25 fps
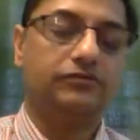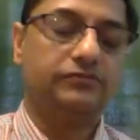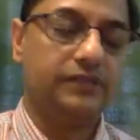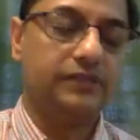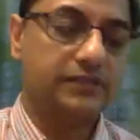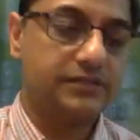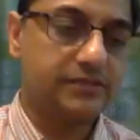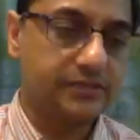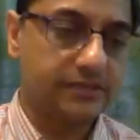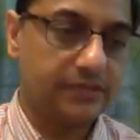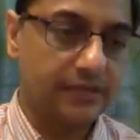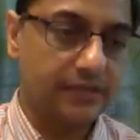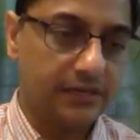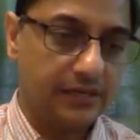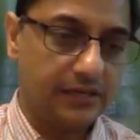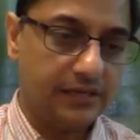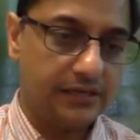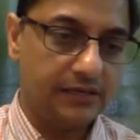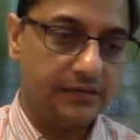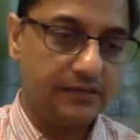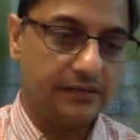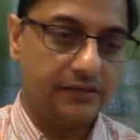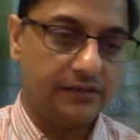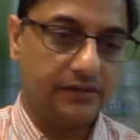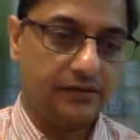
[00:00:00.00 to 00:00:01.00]
this uh,
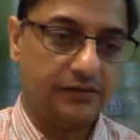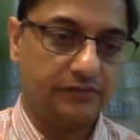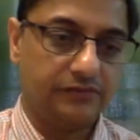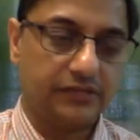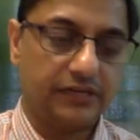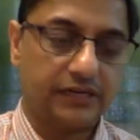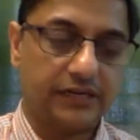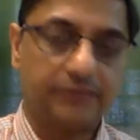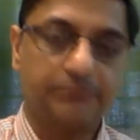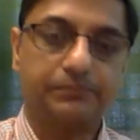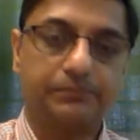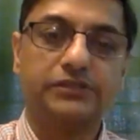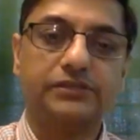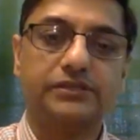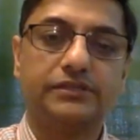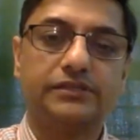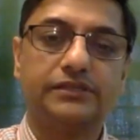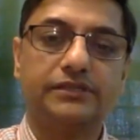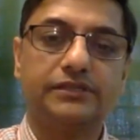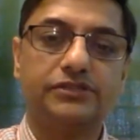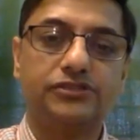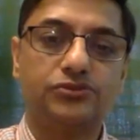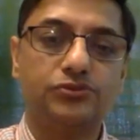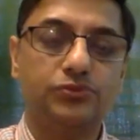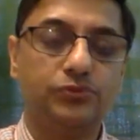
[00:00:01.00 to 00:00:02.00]
uh of the Harappan
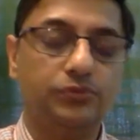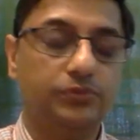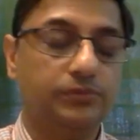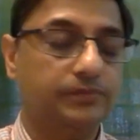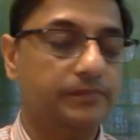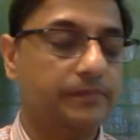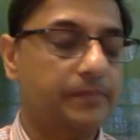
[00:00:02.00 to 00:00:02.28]
cities do?